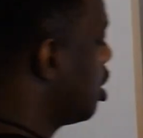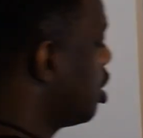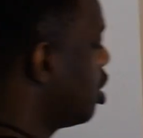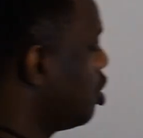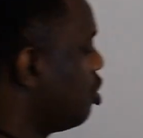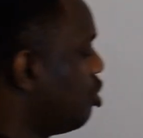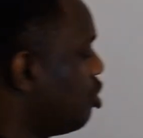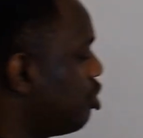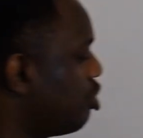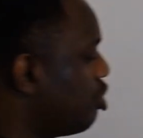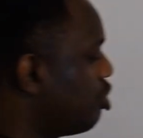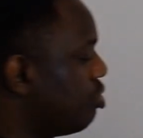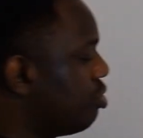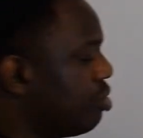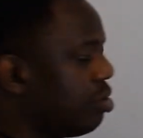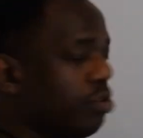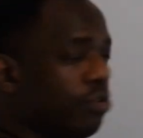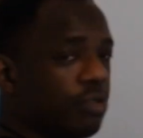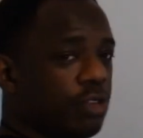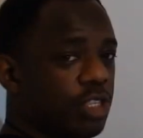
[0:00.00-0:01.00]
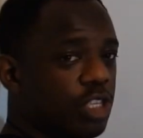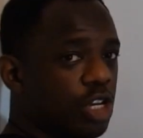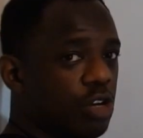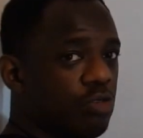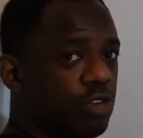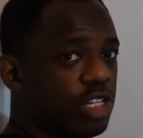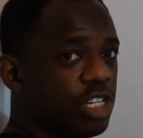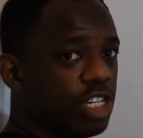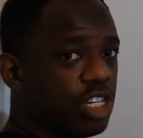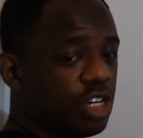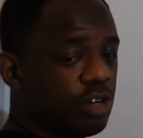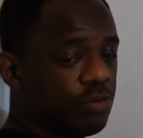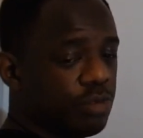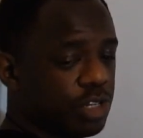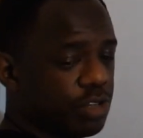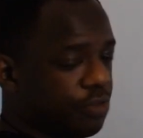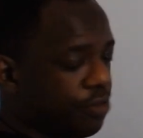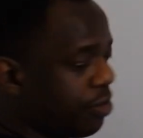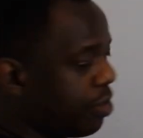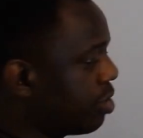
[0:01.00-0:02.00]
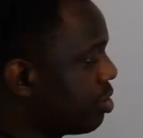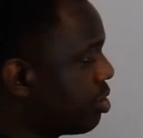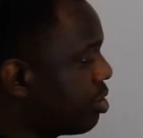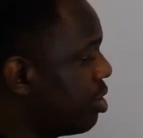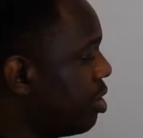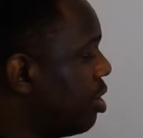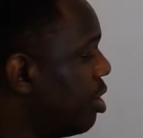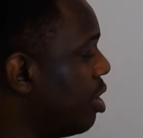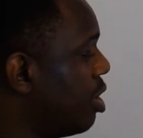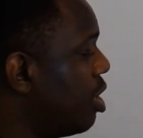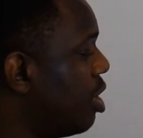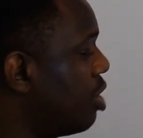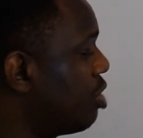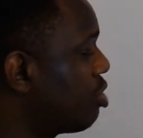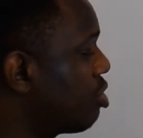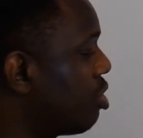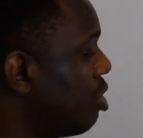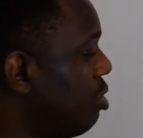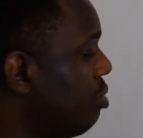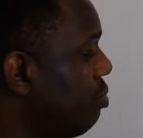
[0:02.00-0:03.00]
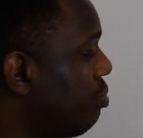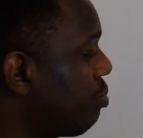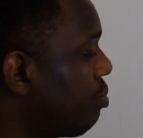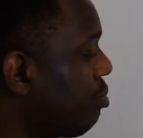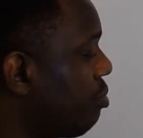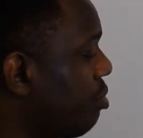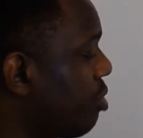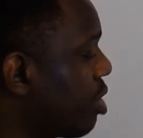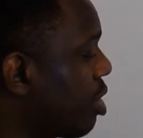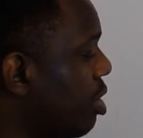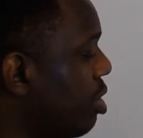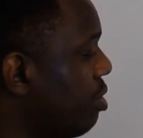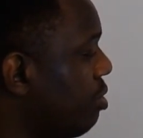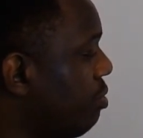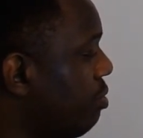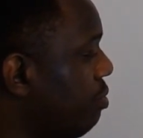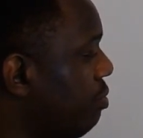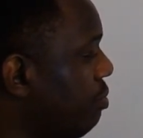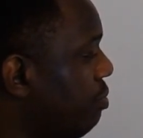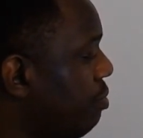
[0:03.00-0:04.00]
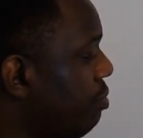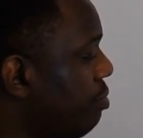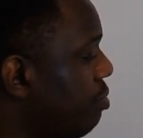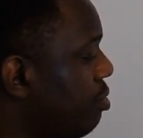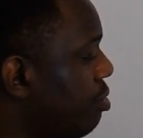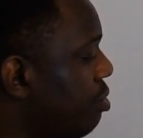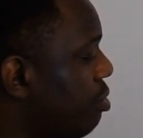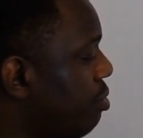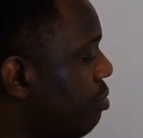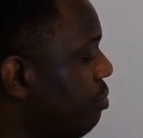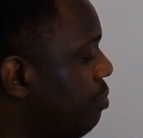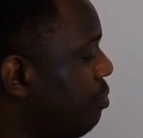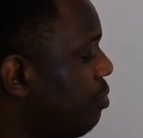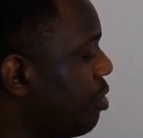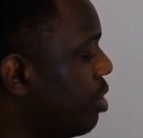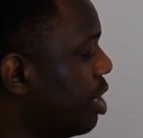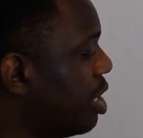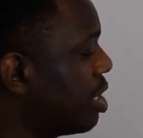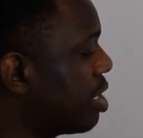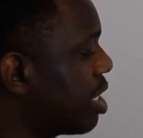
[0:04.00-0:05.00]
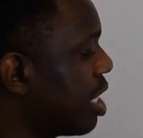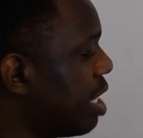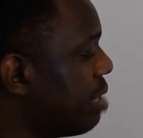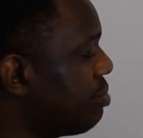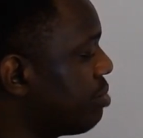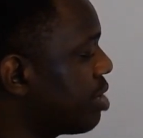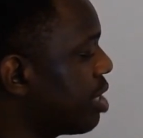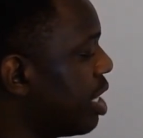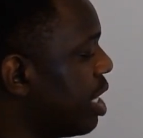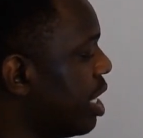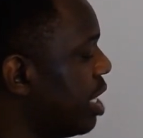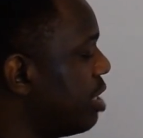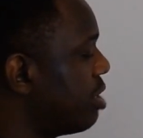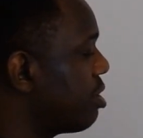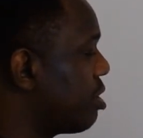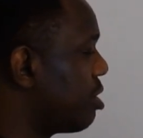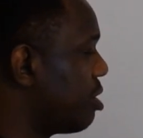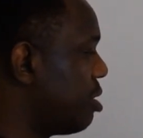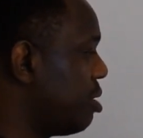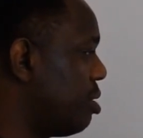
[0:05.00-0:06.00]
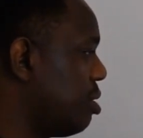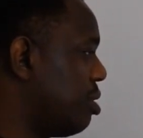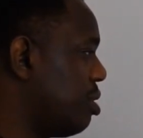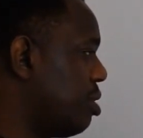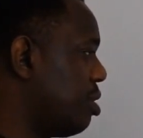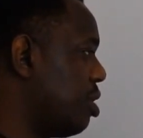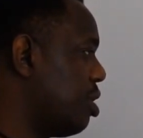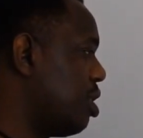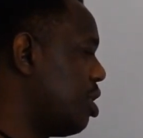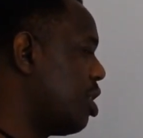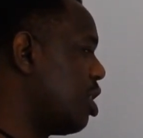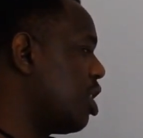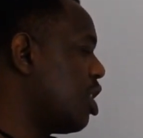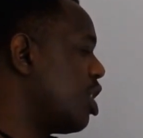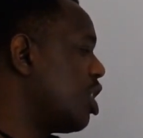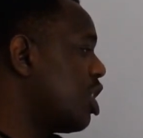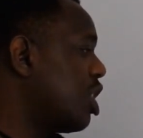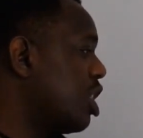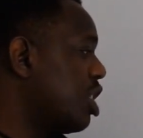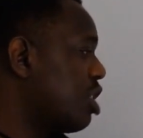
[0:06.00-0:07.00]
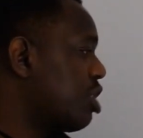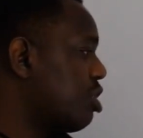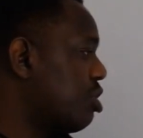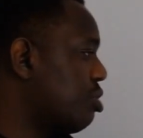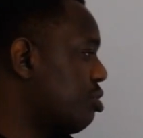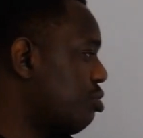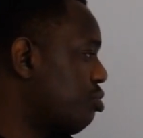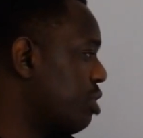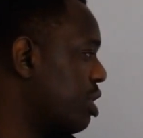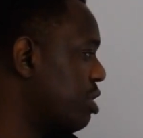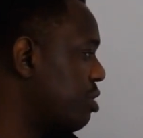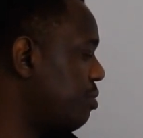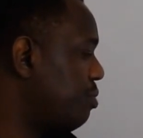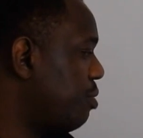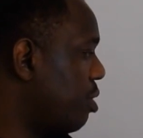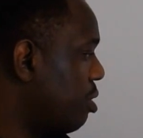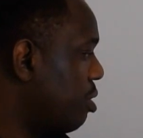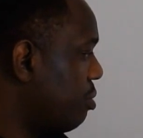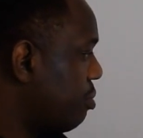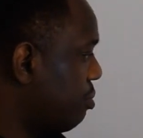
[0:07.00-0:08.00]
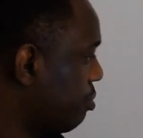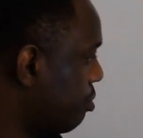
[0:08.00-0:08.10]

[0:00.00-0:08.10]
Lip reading: you should deal with the numbers first. So 3 times 8 is 24.